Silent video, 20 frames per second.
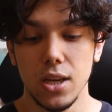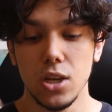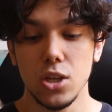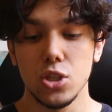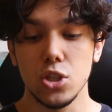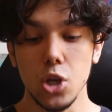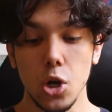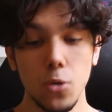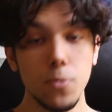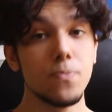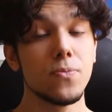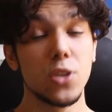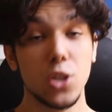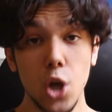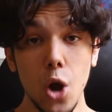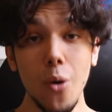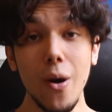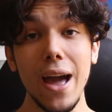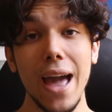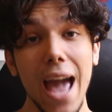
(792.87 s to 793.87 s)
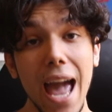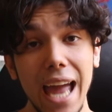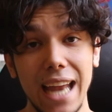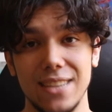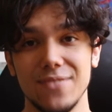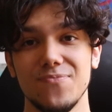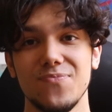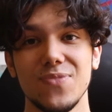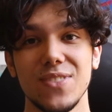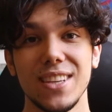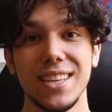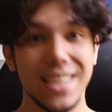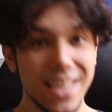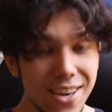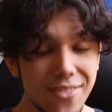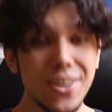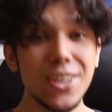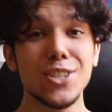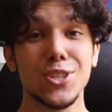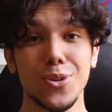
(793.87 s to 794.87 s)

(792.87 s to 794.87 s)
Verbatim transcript: So go ahead, give it a